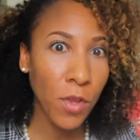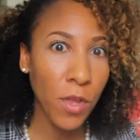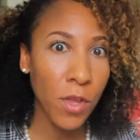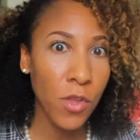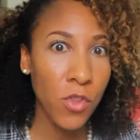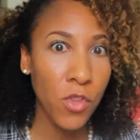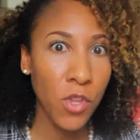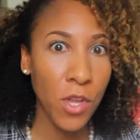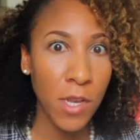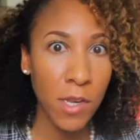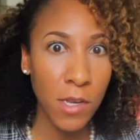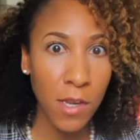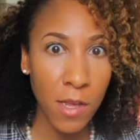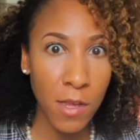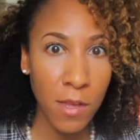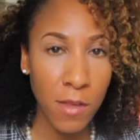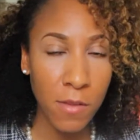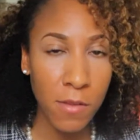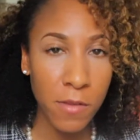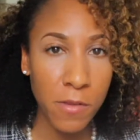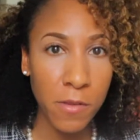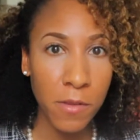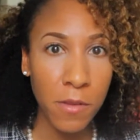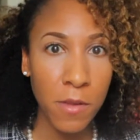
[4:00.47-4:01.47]

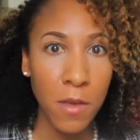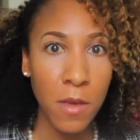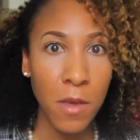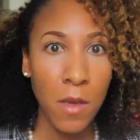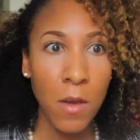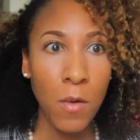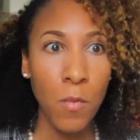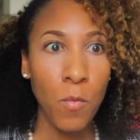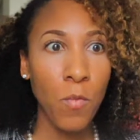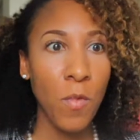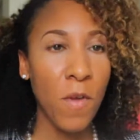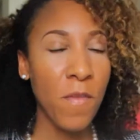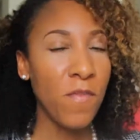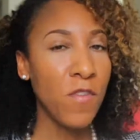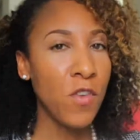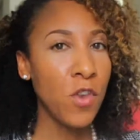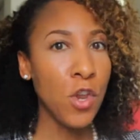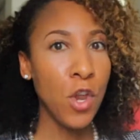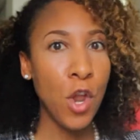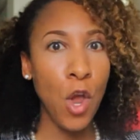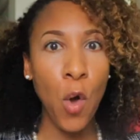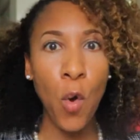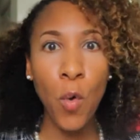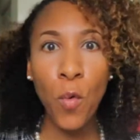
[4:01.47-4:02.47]
agendas with
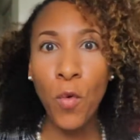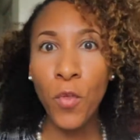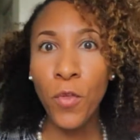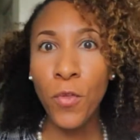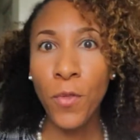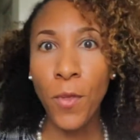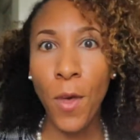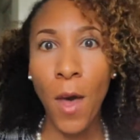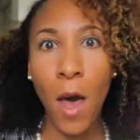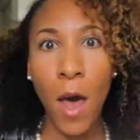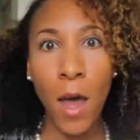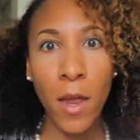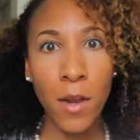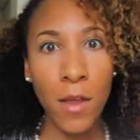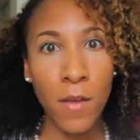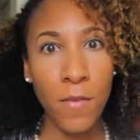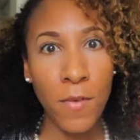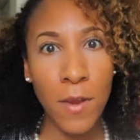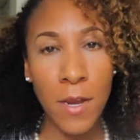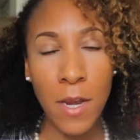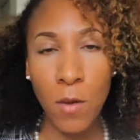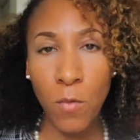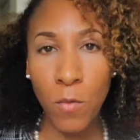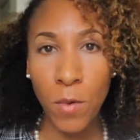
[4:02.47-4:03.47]
no thought of
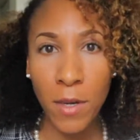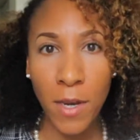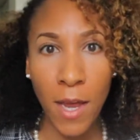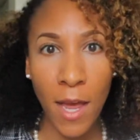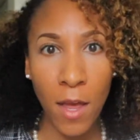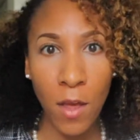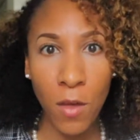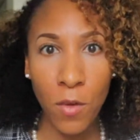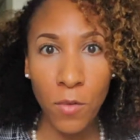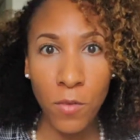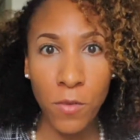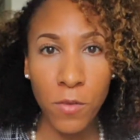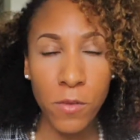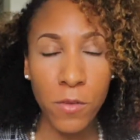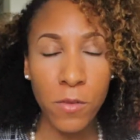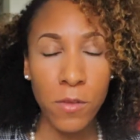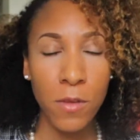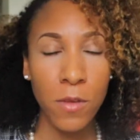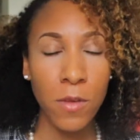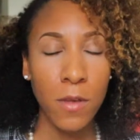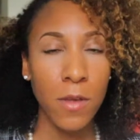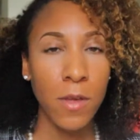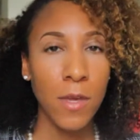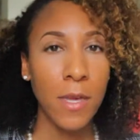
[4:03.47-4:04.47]
anyone else
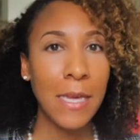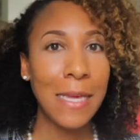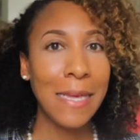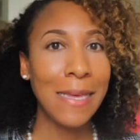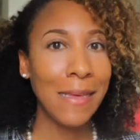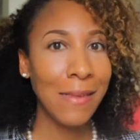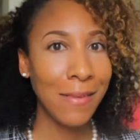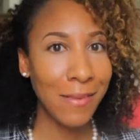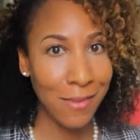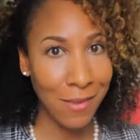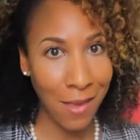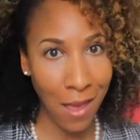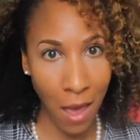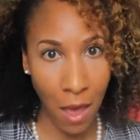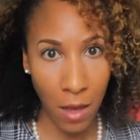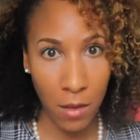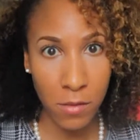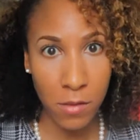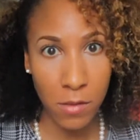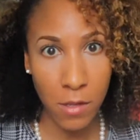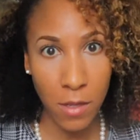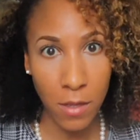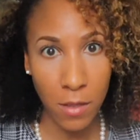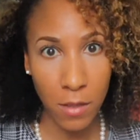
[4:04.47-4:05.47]
is
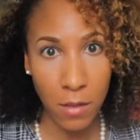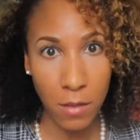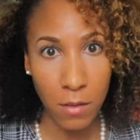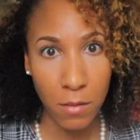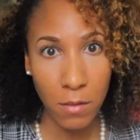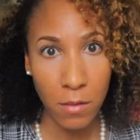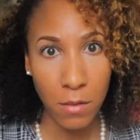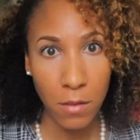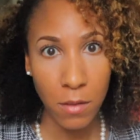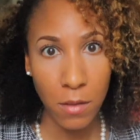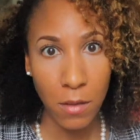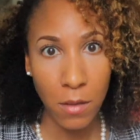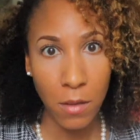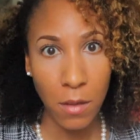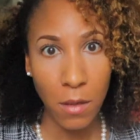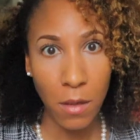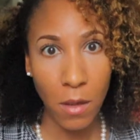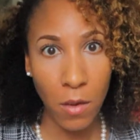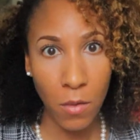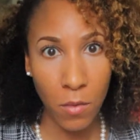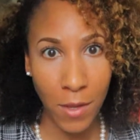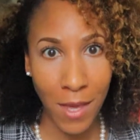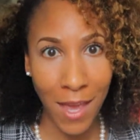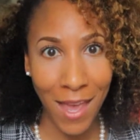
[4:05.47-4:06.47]
toxic.
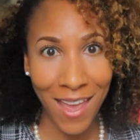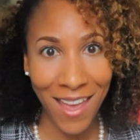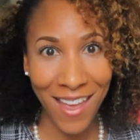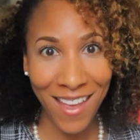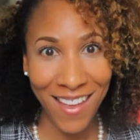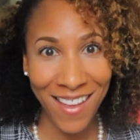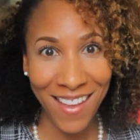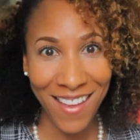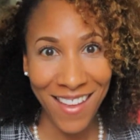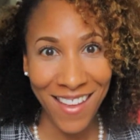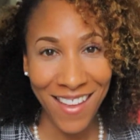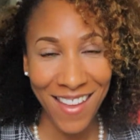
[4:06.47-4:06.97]
Okay?